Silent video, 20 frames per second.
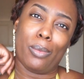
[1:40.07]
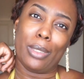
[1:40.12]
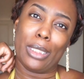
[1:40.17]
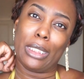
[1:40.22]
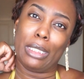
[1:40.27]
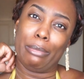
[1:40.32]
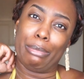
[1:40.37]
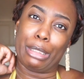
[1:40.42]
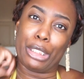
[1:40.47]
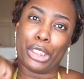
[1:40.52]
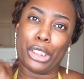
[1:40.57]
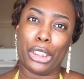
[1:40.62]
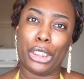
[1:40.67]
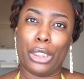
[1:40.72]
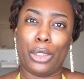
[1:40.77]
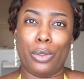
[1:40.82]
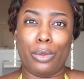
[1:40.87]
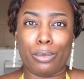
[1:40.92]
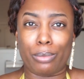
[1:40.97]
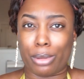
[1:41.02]
keep it
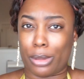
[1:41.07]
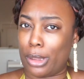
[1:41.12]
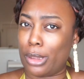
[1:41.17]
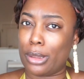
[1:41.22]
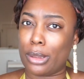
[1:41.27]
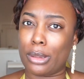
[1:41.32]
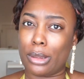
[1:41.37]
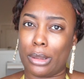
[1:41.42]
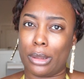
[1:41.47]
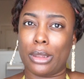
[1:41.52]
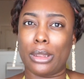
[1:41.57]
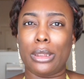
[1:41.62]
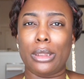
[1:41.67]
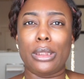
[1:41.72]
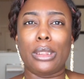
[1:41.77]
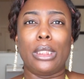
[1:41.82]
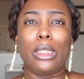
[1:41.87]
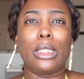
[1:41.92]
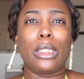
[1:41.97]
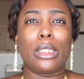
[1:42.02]
cute but
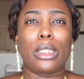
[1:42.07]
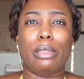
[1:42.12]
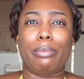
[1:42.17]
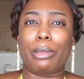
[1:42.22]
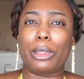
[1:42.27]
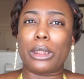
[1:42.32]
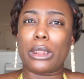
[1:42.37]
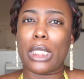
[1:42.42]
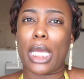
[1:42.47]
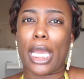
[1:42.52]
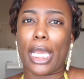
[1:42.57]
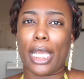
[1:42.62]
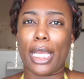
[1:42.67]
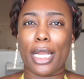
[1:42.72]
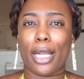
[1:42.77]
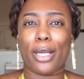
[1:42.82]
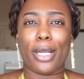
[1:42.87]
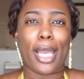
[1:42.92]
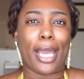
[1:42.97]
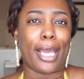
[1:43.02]
keep it tight.
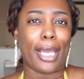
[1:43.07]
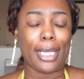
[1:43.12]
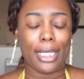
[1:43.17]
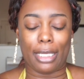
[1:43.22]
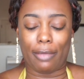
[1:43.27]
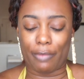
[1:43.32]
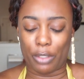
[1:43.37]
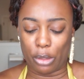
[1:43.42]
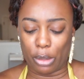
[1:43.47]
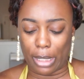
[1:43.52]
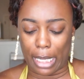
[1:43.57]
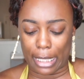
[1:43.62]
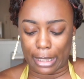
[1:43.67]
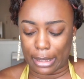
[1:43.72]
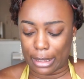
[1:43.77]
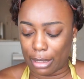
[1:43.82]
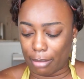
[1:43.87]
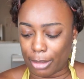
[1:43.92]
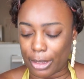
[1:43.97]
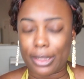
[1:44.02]
Okay, getting you
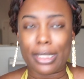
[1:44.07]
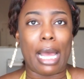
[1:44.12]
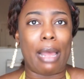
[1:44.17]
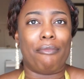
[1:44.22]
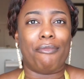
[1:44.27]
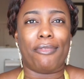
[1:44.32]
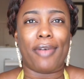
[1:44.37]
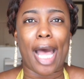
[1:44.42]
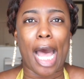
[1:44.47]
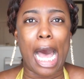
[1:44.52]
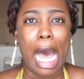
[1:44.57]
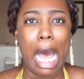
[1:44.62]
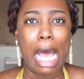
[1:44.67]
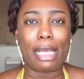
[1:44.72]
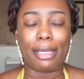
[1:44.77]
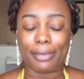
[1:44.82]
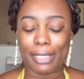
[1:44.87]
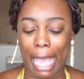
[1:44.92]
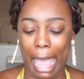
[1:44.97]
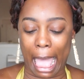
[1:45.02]
guys summertime
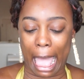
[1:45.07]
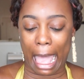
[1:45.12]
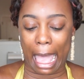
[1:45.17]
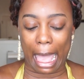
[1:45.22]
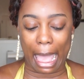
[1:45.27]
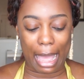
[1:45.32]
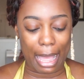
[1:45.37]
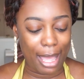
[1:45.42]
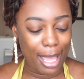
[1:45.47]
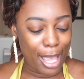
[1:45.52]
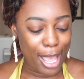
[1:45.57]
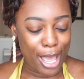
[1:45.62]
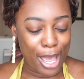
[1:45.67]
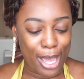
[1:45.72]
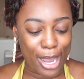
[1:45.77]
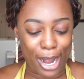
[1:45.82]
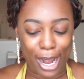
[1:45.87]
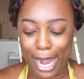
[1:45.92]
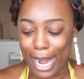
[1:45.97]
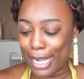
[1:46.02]
vibes.
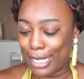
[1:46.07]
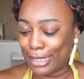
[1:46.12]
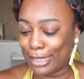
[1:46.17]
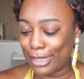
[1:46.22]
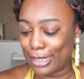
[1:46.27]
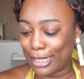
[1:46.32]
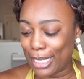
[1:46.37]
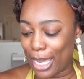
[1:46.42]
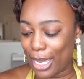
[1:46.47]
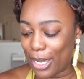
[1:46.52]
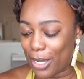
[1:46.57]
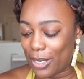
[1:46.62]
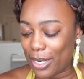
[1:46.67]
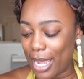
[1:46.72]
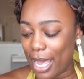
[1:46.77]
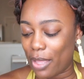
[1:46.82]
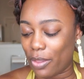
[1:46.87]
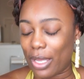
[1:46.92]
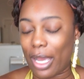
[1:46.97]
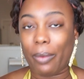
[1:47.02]
All right, so
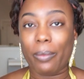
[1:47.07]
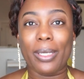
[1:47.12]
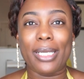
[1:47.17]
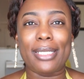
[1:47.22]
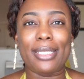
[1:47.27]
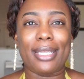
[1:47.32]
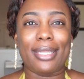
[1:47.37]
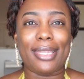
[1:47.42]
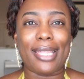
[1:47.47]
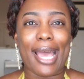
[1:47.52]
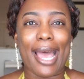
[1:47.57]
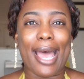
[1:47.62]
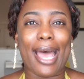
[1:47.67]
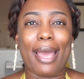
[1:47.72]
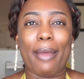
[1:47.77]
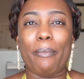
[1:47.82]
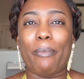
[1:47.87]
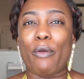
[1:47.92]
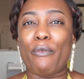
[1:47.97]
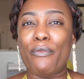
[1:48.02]
now that we did
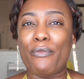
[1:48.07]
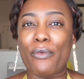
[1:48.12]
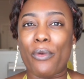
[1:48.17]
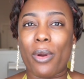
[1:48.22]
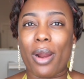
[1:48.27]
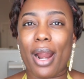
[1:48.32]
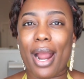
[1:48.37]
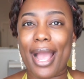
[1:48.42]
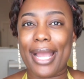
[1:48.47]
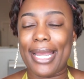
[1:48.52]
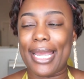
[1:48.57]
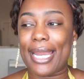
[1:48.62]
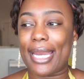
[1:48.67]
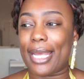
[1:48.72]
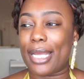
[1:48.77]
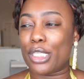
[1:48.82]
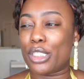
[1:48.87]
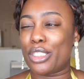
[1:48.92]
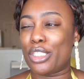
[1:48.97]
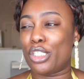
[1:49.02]
that, before I
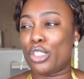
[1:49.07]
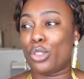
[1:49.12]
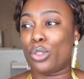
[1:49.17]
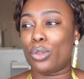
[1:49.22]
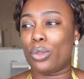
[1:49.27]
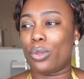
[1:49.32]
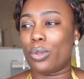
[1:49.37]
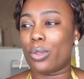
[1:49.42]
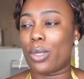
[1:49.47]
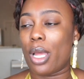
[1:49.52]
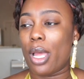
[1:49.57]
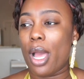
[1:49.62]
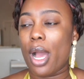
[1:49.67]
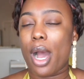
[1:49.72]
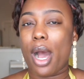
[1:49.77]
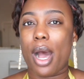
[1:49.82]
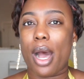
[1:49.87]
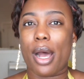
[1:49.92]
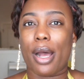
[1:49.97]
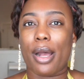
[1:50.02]
get into
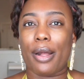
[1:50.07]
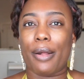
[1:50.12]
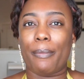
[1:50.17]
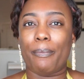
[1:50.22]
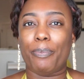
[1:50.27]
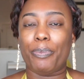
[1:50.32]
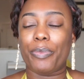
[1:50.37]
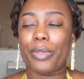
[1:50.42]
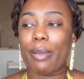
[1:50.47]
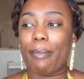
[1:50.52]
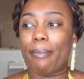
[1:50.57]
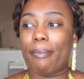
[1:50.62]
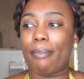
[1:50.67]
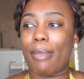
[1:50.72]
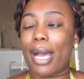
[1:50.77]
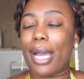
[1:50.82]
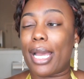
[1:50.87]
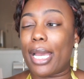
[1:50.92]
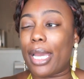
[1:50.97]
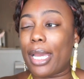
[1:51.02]

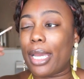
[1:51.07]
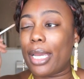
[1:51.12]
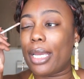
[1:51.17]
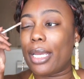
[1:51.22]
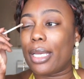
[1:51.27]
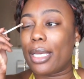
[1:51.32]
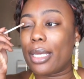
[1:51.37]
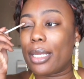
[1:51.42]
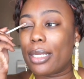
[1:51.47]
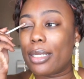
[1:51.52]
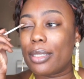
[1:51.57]
my